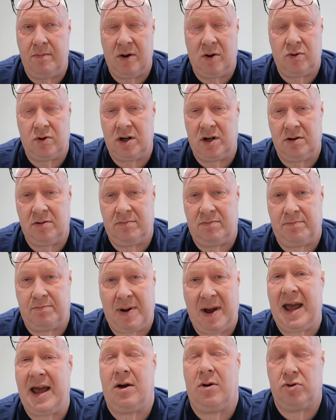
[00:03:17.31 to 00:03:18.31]
million
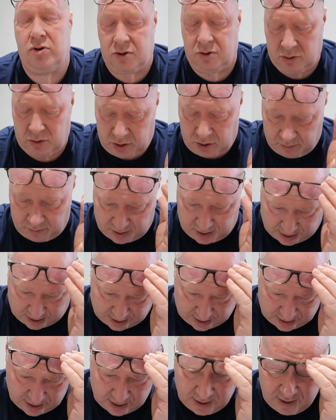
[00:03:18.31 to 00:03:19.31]
or
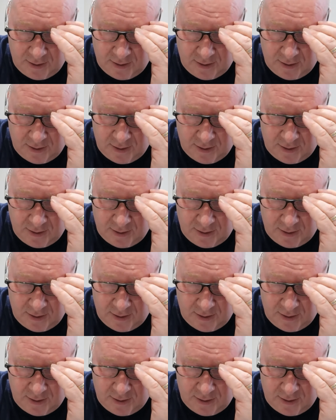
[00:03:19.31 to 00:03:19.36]
something.